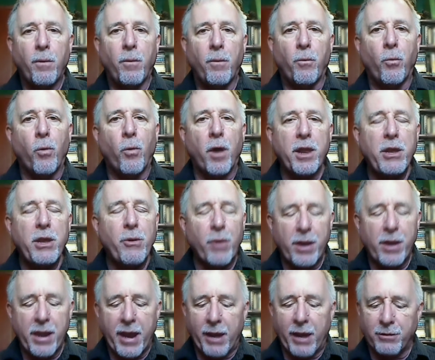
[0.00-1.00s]
What are you
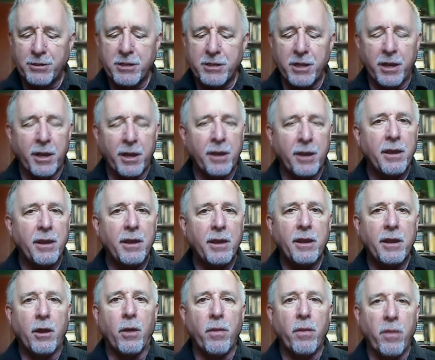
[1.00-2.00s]
announcing?
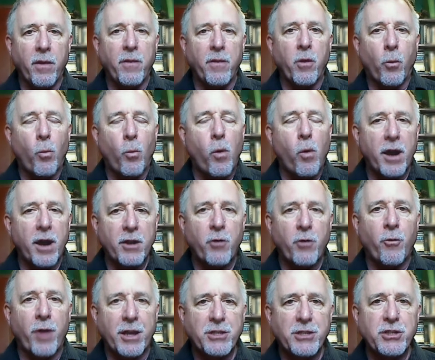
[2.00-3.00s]
The what
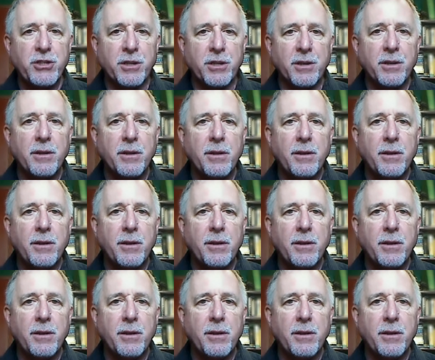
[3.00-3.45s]
question.